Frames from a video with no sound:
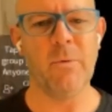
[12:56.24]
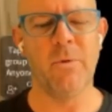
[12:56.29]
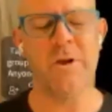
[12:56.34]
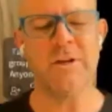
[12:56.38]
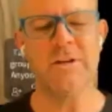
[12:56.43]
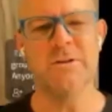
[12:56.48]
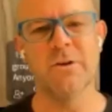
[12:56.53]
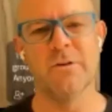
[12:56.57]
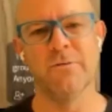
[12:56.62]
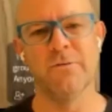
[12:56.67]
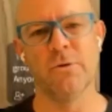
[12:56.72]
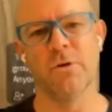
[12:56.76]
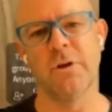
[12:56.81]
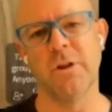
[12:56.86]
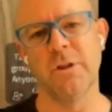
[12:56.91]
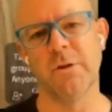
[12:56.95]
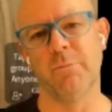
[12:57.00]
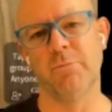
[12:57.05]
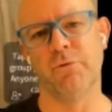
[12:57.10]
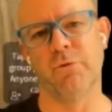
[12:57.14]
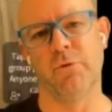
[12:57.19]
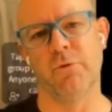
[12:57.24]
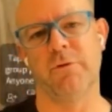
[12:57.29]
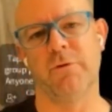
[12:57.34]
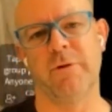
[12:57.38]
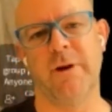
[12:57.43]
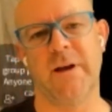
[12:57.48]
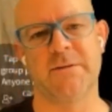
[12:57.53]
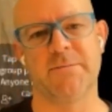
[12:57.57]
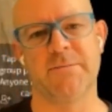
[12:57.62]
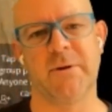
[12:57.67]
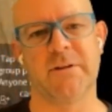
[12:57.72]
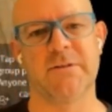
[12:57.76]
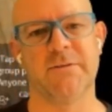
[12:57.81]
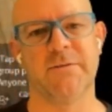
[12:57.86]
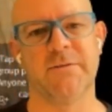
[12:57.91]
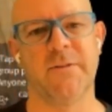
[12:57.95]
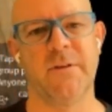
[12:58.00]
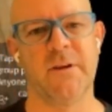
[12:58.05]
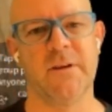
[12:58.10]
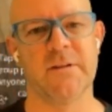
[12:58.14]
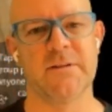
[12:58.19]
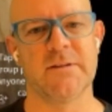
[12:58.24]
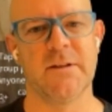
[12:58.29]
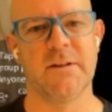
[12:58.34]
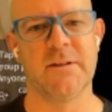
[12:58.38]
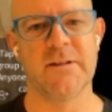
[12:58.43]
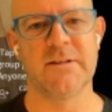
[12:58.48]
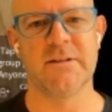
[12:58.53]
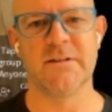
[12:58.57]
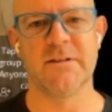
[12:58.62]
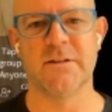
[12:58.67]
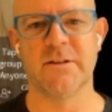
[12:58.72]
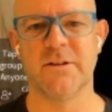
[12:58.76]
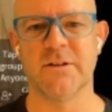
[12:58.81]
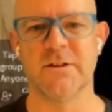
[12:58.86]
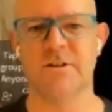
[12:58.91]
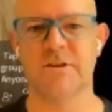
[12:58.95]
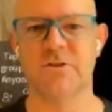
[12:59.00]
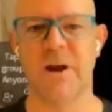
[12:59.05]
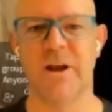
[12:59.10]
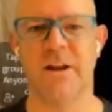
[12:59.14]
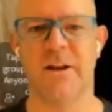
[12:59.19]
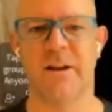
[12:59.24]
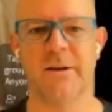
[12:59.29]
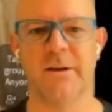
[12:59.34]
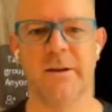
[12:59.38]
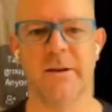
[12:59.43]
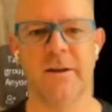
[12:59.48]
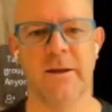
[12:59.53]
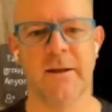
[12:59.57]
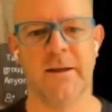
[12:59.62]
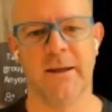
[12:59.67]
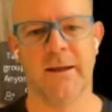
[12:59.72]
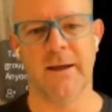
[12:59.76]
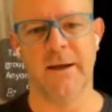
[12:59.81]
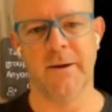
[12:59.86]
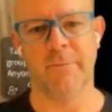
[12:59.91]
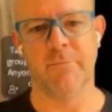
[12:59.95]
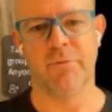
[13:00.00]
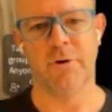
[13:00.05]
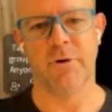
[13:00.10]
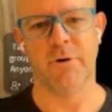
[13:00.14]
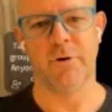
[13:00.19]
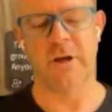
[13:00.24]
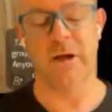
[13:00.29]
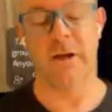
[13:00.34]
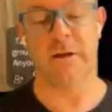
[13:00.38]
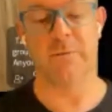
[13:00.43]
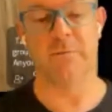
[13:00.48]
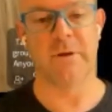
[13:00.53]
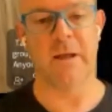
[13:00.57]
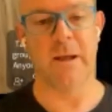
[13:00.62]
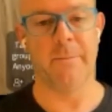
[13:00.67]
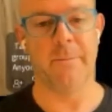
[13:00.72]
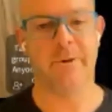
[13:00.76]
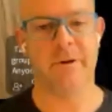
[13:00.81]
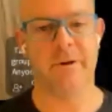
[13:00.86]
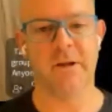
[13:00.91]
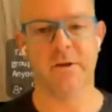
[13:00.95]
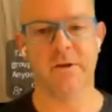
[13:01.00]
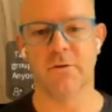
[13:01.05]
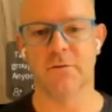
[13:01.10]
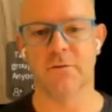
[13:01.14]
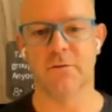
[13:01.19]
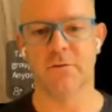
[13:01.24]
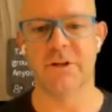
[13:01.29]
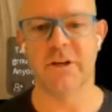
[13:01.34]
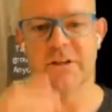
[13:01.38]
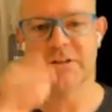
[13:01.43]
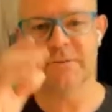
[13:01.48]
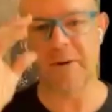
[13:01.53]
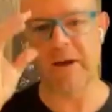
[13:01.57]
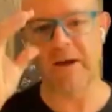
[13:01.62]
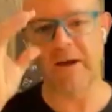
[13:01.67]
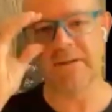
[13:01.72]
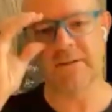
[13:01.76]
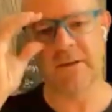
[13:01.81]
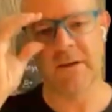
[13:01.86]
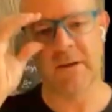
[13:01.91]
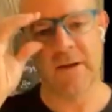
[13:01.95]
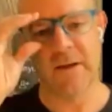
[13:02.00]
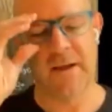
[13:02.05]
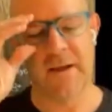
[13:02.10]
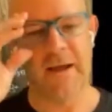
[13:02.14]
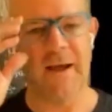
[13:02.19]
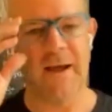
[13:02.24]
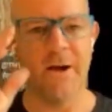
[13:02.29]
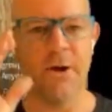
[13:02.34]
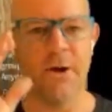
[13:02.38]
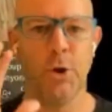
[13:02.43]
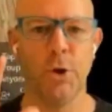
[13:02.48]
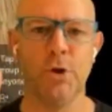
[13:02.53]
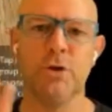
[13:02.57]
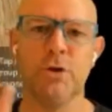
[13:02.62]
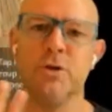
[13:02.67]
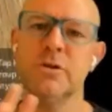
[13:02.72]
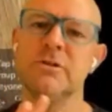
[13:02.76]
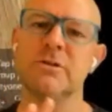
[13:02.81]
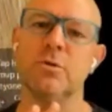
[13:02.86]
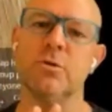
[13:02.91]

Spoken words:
we sort of look at the broader aspects of things, and this is an Australian company called Jigspace who use